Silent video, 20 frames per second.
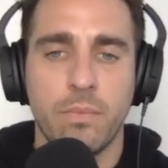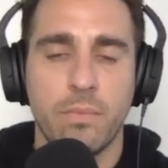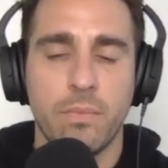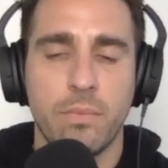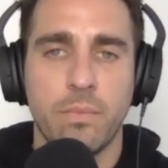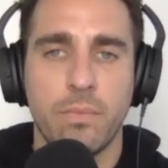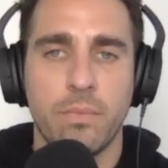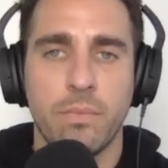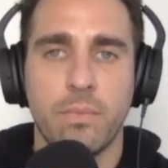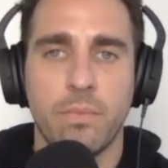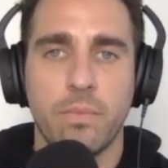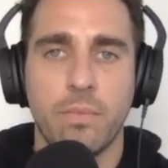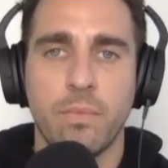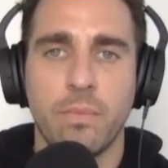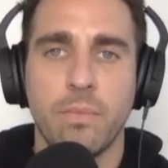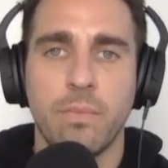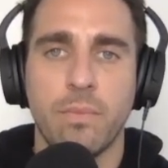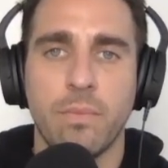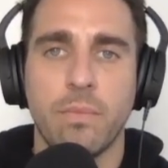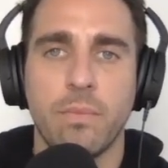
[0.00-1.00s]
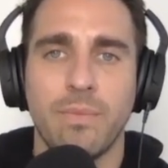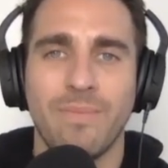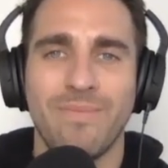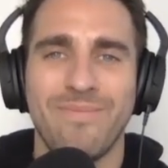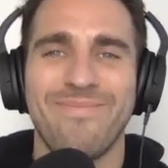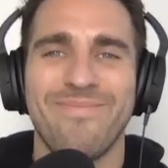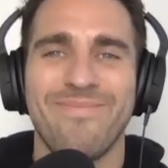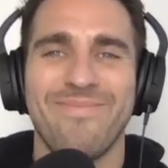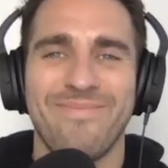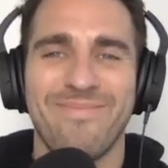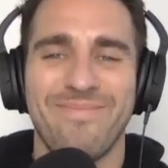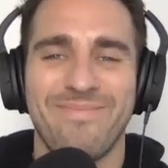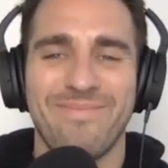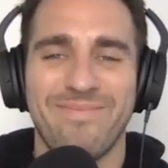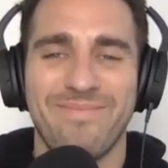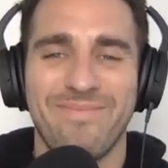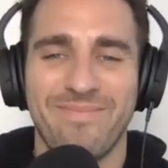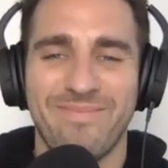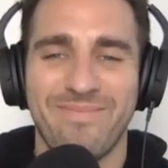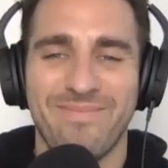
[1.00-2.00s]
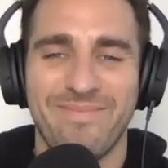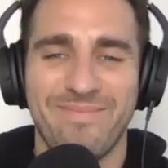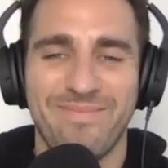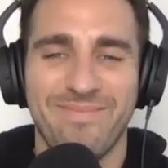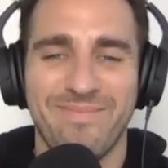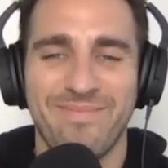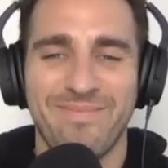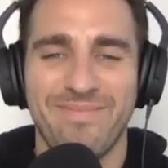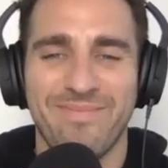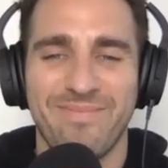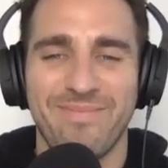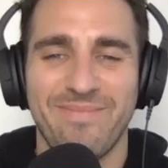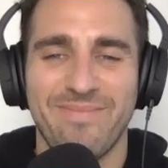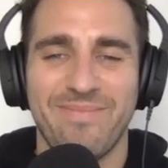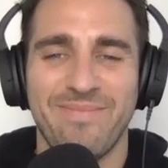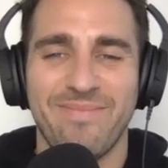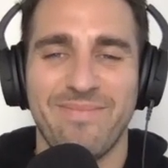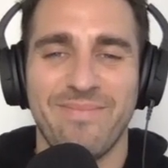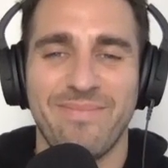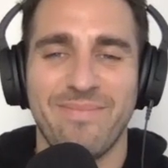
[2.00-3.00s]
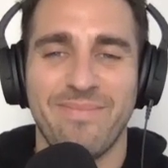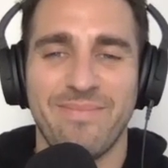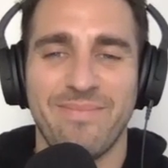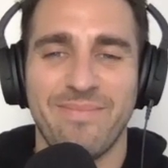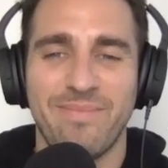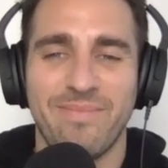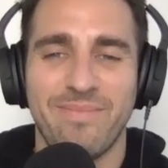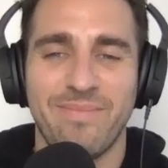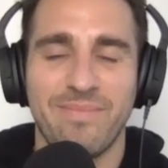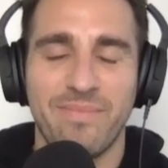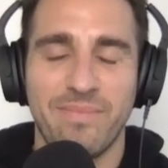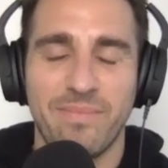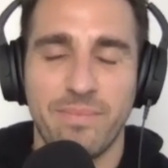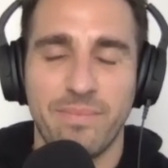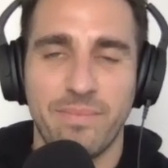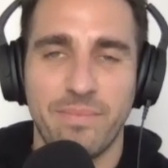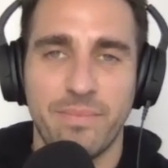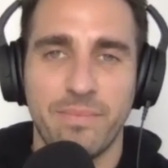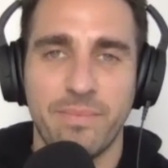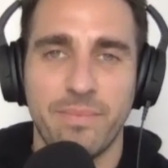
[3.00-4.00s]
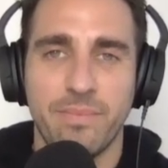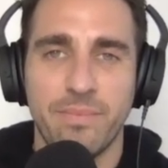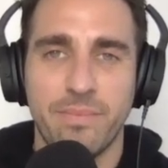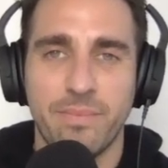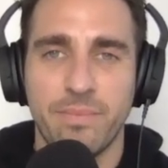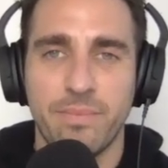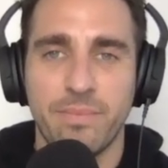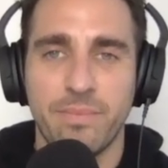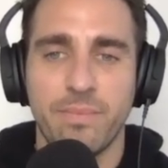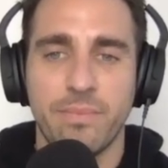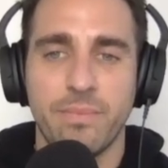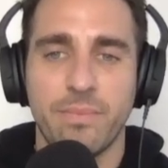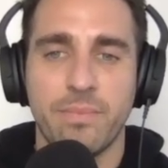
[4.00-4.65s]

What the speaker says: [no speech]